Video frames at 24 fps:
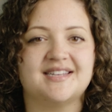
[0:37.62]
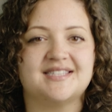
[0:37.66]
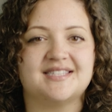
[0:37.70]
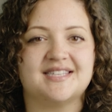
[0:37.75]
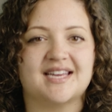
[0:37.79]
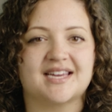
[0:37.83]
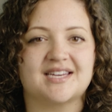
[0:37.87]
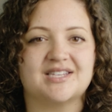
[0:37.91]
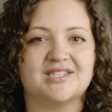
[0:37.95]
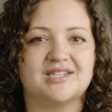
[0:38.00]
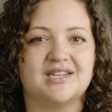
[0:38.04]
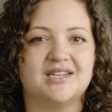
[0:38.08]
class
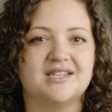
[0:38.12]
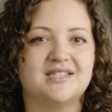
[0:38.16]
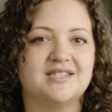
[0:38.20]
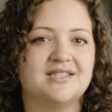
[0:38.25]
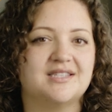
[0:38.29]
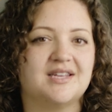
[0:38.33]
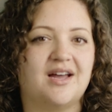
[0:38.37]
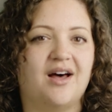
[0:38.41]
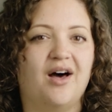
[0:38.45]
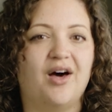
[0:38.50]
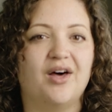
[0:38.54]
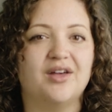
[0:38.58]

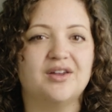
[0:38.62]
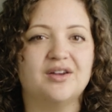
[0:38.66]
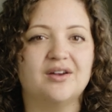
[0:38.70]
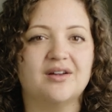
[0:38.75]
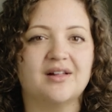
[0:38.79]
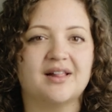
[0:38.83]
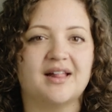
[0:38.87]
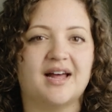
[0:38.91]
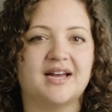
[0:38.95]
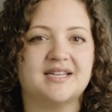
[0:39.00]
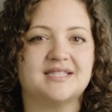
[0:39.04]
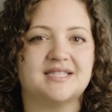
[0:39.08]
sections, all your
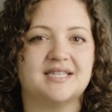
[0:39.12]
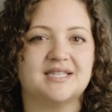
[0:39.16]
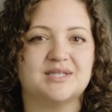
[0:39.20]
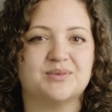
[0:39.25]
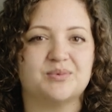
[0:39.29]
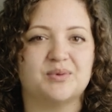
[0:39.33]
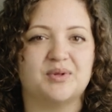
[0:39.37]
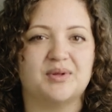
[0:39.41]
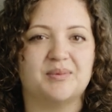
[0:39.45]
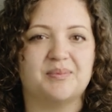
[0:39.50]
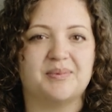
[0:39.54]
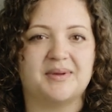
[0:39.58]
classes
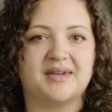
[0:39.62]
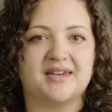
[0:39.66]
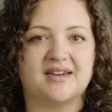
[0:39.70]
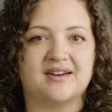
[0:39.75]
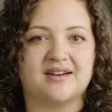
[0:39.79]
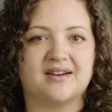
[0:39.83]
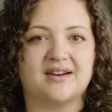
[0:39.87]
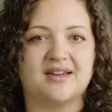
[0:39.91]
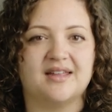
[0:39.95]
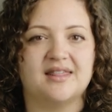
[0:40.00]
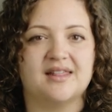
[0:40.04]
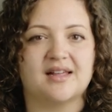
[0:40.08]
will
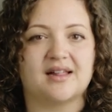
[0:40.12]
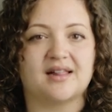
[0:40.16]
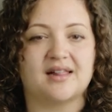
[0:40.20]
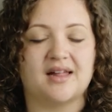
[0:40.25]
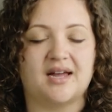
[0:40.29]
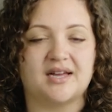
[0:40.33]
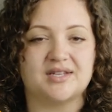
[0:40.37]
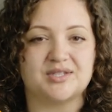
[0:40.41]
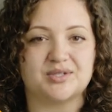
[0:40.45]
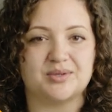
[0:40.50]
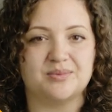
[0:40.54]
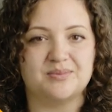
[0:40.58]
appear in the
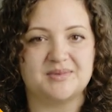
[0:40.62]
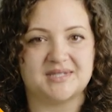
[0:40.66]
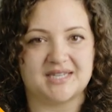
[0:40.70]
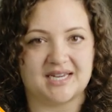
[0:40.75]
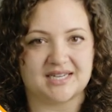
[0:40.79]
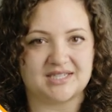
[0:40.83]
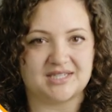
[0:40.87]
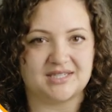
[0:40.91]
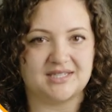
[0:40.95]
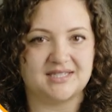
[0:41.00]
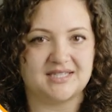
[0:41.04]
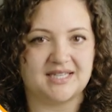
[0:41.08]
Classroom
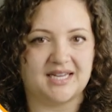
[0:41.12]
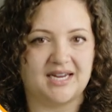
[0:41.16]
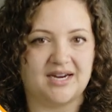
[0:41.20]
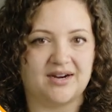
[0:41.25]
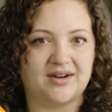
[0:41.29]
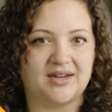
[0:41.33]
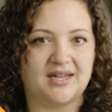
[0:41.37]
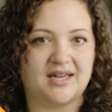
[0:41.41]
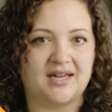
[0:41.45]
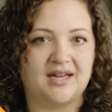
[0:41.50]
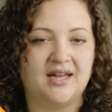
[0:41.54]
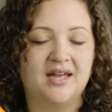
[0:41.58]
Sections
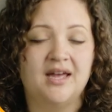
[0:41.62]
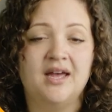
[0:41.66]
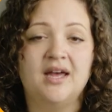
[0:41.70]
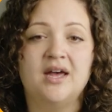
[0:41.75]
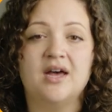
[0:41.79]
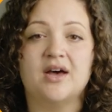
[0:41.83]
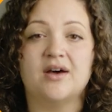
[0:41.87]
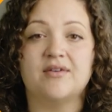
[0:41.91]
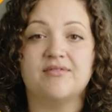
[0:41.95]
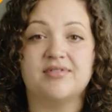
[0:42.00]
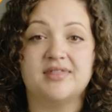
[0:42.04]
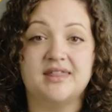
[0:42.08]
area
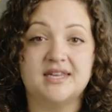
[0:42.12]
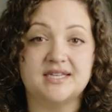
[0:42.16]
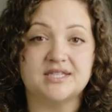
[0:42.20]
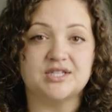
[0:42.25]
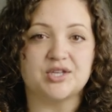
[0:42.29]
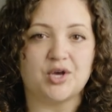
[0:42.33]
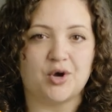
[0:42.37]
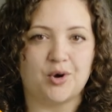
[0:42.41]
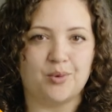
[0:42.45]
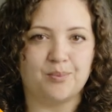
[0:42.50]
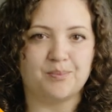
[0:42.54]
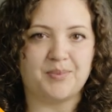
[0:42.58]
of
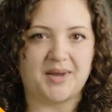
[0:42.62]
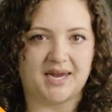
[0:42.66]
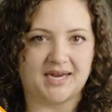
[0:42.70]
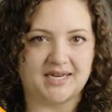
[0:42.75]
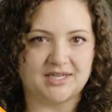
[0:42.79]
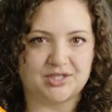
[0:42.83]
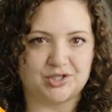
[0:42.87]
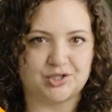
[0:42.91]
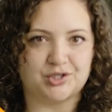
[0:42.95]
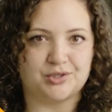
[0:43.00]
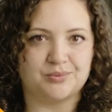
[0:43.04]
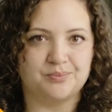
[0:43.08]
this
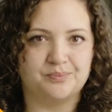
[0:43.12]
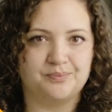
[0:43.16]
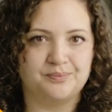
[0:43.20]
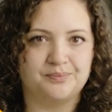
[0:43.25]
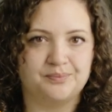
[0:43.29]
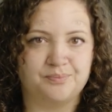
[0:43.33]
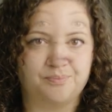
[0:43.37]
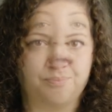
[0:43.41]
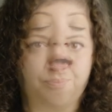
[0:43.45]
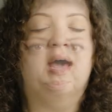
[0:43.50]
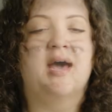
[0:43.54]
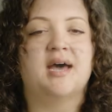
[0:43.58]
homepage.
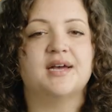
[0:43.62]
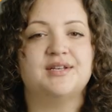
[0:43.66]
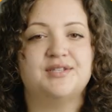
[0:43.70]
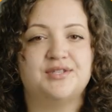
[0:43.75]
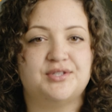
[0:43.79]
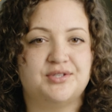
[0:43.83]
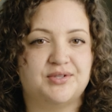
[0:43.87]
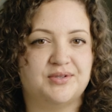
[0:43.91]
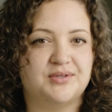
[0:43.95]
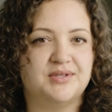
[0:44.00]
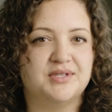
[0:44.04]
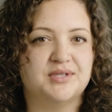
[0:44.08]
As
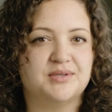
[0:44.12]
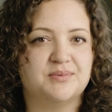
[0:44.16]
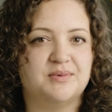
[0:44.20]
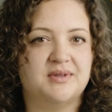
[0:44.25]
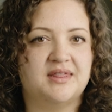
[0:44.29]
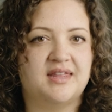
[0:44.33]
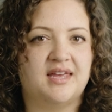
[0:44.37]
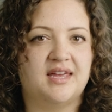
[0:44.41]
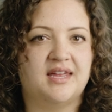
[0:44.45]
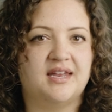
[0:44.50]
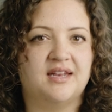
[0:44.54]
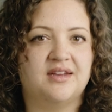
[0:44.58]
students
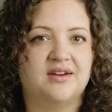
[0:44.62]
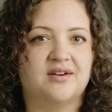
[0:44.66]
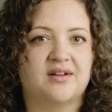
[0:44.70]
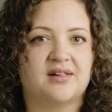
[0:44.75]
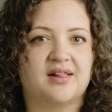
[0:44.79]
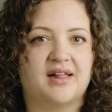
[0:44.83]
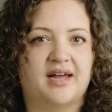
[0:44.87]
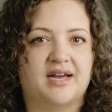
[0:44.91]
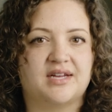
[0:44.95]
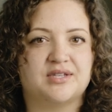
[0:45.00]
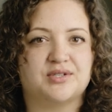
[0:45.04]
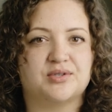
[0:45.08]
within your
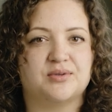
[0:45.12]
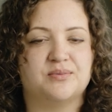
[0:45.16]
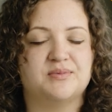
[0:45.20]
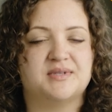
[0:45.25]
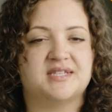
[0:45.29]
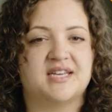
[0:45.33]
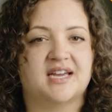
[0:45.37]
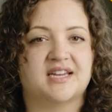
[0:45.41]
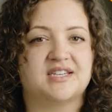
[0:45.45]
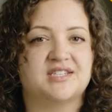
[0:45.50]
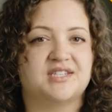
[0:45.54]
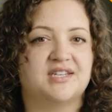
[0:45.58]
classroom
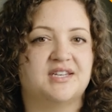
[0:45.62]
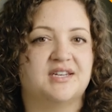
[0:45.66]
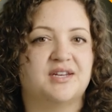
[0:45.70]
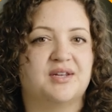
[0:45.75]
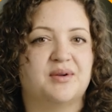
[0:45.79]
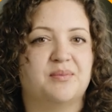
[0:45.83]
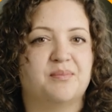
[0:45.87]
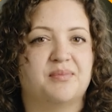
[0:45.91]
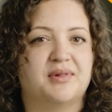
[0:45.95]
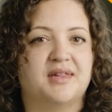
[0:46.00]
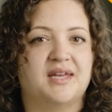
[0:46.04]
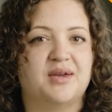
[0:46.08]
section
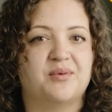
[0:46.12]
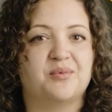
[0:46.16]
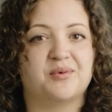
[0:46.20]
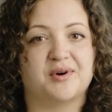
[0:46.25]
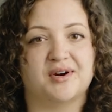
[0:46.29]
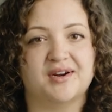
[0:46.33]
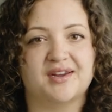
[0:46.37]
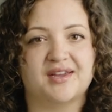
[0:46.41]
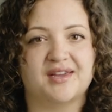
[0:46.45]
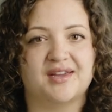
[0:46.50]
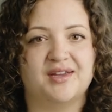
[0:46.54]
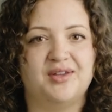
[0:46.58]
complete
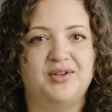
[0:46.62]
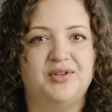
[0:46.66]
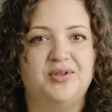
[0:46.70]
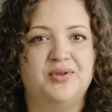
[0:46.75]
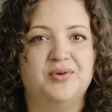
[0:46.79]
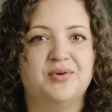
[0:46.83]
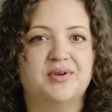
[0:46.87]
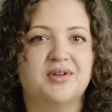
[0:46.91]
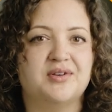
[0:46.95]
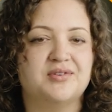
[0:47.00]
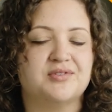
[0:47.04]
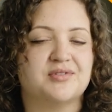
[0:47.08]
work,
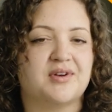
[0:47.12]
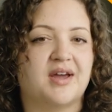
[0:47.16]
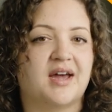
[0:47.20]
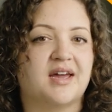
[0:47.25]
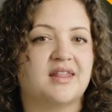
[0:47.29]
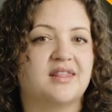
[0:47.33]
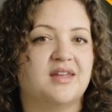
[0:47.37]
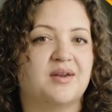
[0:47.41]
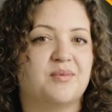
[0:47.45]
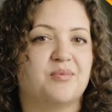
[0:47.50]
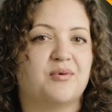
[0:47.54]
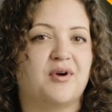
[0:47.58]
you can
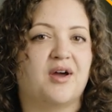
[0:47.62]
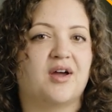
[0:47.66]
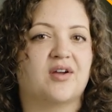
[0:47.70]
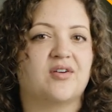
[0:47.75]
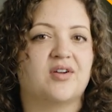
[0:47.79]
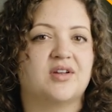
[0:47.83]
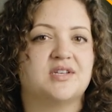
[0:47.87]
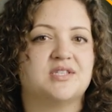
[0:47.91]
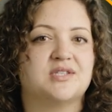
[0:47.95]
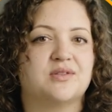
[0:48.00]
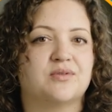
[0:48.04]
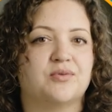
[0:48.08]
track their
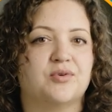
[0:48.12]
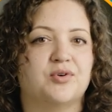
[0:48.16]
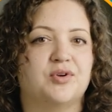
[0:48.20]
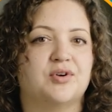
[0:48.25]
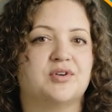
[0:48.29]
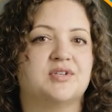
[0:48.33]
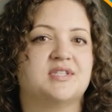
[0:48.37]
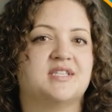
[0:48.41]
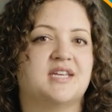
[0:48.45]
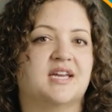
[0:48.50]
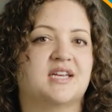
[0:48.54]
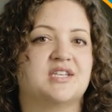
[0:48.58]
progress through
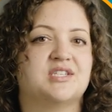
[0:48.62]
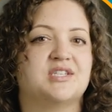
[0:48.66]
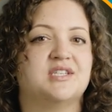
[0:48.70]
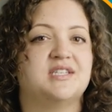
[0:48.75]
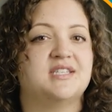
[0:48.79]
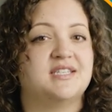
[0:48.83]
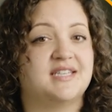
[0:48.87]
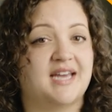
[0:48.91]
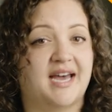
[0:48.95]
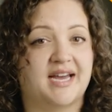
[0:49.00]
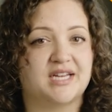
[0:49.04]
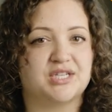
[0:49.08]
your section
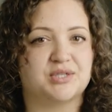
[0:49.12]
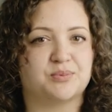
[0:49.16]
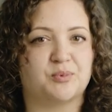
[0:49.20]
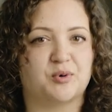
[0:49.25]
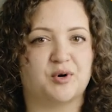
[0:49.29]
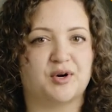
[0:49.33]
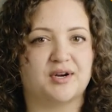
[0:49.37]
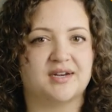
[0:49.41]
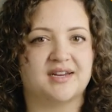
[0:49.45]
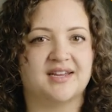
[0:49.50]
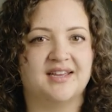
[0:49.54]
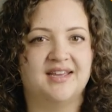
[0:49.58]

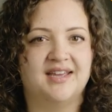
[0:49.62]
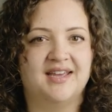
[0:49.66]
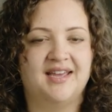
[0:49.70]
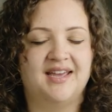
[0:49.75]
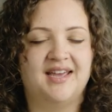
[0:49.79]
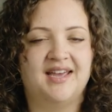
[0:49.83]
dashboard.